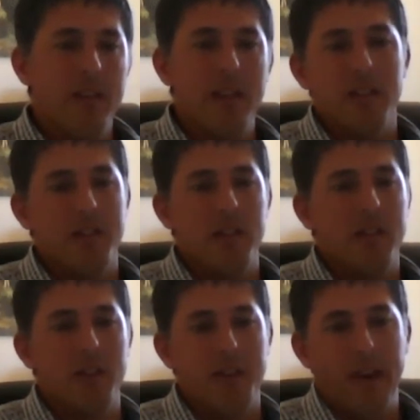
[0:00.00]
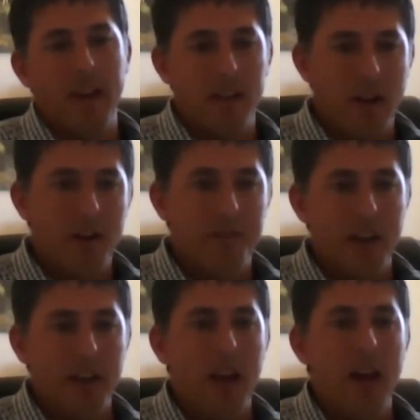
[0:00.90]
that it's a good thing, if
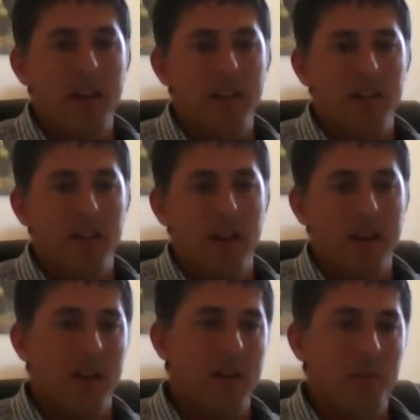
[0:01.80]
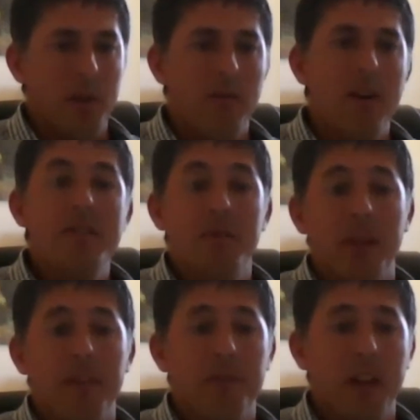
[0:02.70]
they can, we're
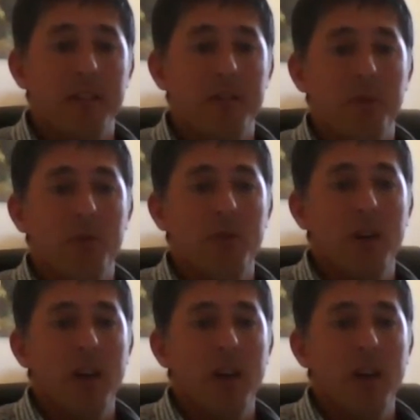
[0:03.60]
reasonably flexible.